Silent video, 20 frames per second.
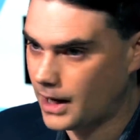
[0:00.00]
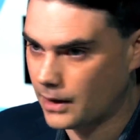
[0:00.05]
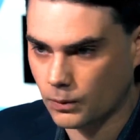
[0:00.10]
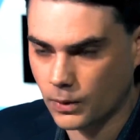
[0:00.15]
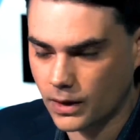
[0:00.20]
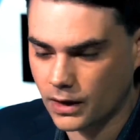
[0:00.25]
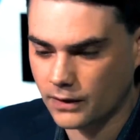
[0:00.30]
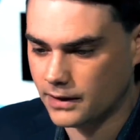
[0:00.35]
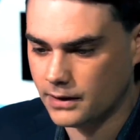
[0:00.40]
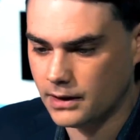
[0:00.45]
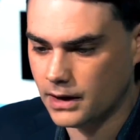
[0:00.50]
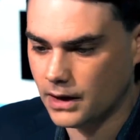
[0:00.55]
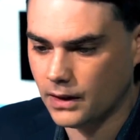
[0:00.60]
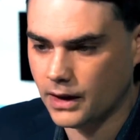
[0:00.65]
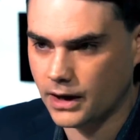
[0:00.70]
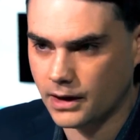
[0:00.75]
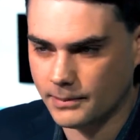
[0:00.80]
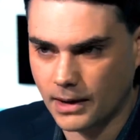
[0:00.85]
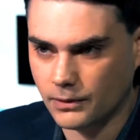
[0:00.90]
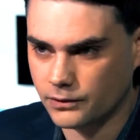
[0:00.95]
not aware that
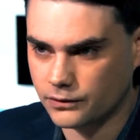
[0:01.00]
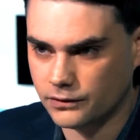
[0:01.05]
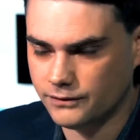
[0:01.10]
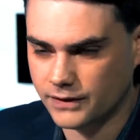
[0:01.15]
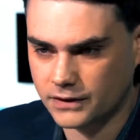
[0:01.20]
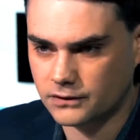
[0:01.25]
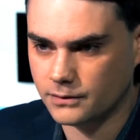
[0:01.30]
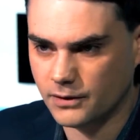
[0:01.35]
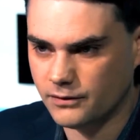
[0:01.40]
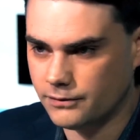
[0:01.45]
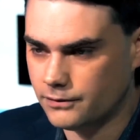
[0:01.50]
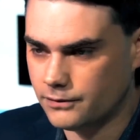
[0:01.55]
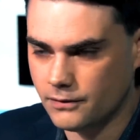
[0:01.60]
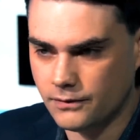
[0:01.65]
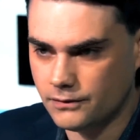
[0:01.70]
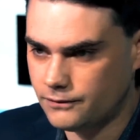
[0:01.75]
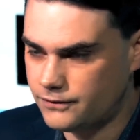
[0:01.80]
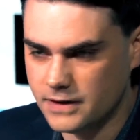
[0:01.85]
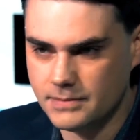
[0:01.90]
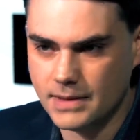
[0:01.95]
Ilhan Omar was a victim of
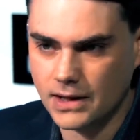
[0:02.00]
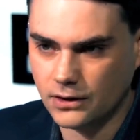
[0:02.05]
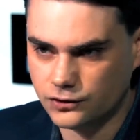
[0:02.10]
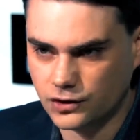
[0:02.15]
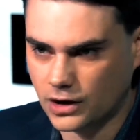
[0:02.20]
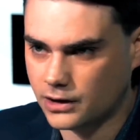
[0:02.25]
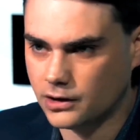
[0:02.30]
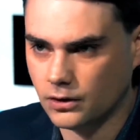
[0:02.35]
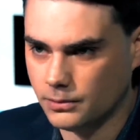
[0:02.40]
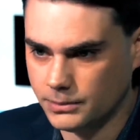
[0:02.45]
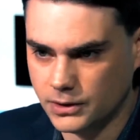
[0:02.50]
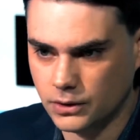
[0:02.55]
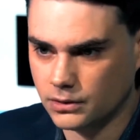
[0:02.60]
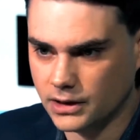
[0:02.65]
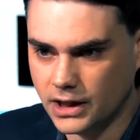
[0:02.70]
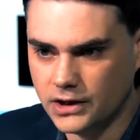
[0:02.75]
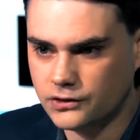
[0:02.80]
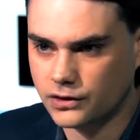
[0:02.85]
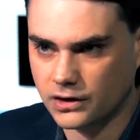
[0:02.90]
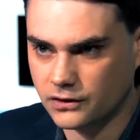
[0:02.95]
female genital
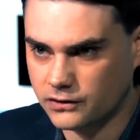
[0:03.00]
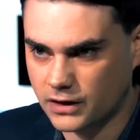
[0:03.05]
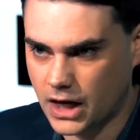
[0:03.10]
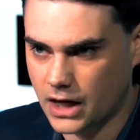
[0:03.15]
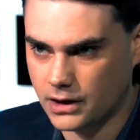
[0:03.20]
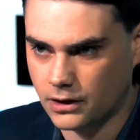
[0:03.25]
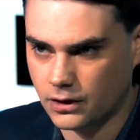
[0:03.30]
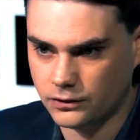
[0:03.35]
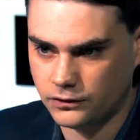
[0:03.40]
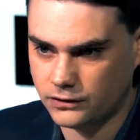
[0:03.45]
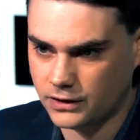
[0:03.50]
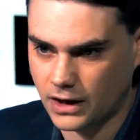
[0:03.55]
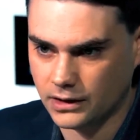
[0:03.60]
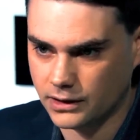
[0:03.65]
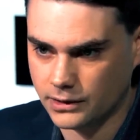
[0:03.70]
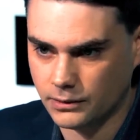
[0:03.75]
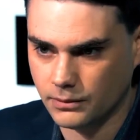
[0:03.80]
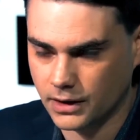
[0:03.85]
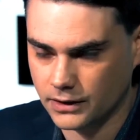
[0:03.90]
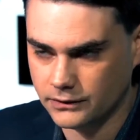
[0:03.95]
mutilation as Ayaan Hirsi
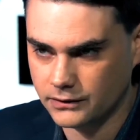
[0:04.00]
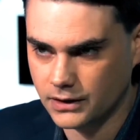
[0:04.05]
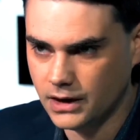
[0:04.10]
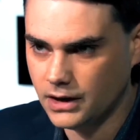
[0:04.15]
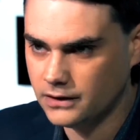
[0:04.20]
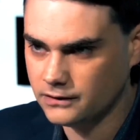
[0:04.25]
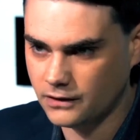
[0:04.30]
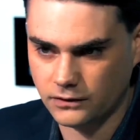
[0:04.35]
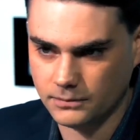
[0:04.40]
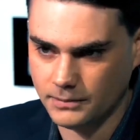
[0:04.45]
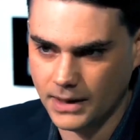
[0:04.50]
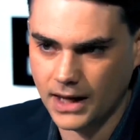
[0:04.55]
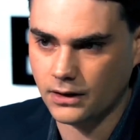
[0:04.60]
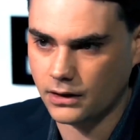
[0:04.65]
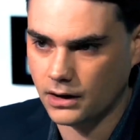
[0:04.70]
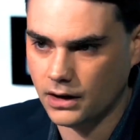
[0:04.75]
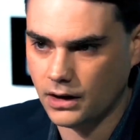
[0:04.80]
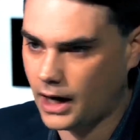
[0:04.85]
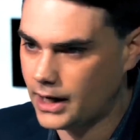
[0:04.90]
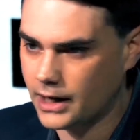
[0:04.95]
Ali was. Doesn't
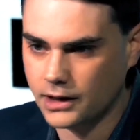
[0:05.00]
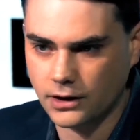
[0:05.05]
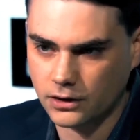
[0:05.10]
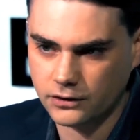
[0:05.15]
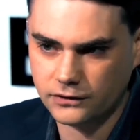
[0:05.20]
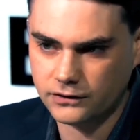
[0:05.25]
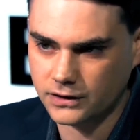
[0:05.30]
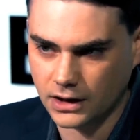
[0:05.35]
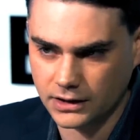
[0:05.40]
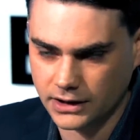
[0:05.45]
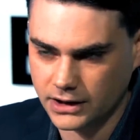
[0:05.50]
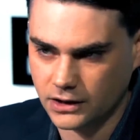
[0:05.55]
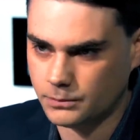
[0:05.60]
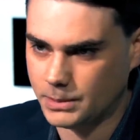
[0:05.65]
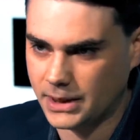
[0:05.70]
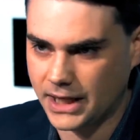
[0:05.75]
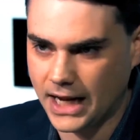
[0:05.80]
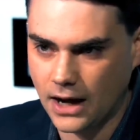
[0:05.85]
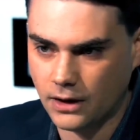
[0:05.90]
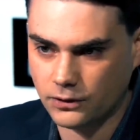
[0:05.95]
matter. Ayaan Hirsi Ali has
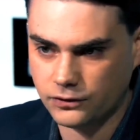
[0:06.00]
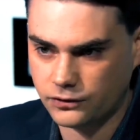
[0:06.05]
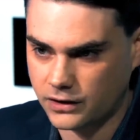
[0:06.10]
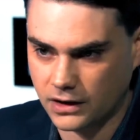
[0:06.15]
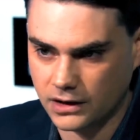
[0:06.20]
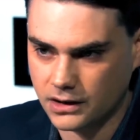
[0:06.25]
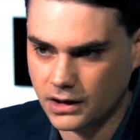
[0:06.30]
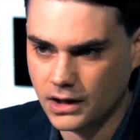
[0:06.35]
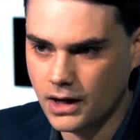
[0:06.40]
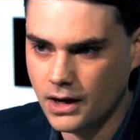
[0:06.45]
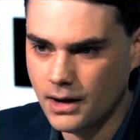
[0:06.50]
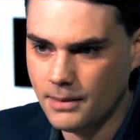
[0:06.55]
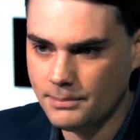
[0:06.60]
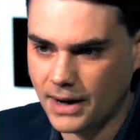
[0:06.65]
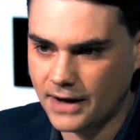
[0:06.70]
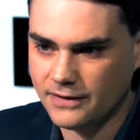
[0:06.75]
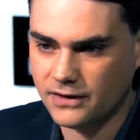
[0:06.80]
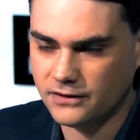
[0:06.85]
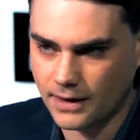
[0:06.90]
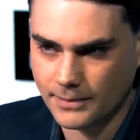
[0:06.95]
been ousted
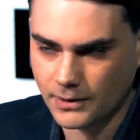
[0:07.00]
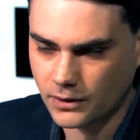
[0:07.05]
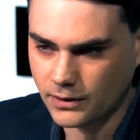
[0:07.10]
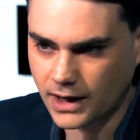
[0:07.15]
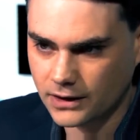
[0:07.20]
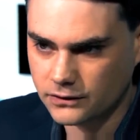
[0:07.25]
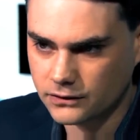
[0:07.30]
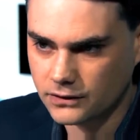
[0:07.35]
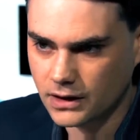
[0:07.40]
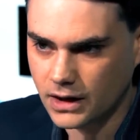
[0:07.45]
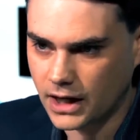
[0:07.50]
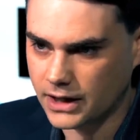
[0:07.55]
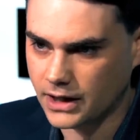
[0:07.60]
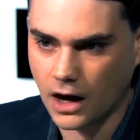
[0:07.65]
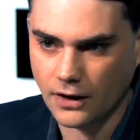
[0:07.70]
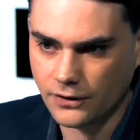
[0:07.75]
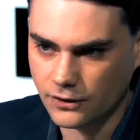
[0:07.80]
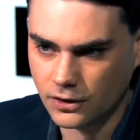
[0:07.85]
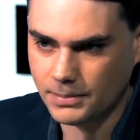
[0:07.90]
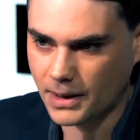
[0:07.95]
by the Democrats and
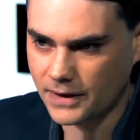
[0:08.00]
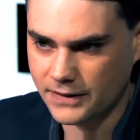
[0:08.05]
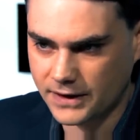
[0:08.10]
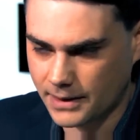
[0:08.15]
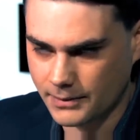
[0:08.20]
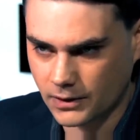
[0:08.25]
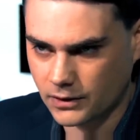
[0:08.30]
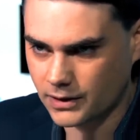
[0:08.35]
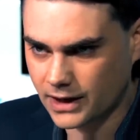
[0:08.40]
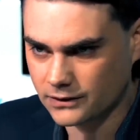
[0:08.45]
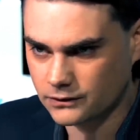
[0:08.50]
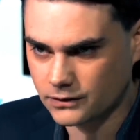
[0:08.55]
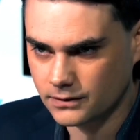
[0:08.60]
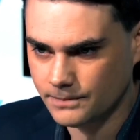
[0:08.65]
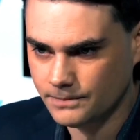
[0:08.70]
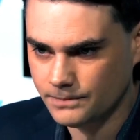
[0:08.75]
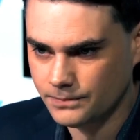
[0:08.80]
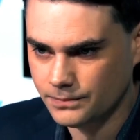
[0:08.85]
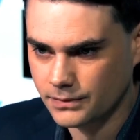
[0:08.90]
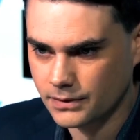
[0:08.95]
othered by the Democrats.
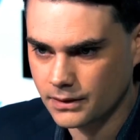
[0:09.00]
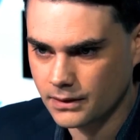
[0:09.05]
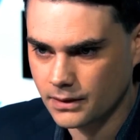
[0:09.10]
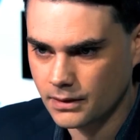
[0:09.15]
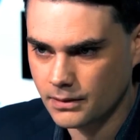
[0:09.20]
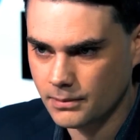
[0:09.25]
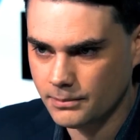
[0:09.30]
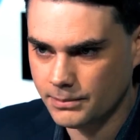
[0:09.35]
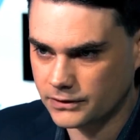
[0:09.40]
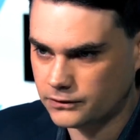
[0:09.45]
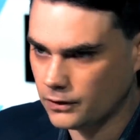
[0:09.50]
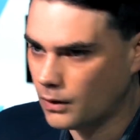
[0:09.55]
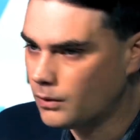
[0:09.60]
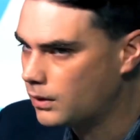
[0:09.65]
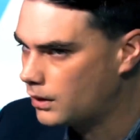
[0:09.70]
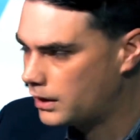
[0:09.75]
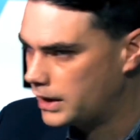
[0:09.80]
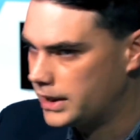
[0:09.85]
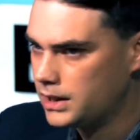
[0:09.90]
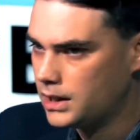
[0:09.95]
But don't
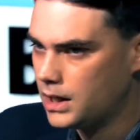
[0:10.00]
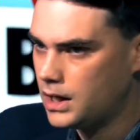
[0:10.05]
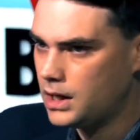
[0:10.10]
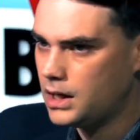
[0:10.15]
worry.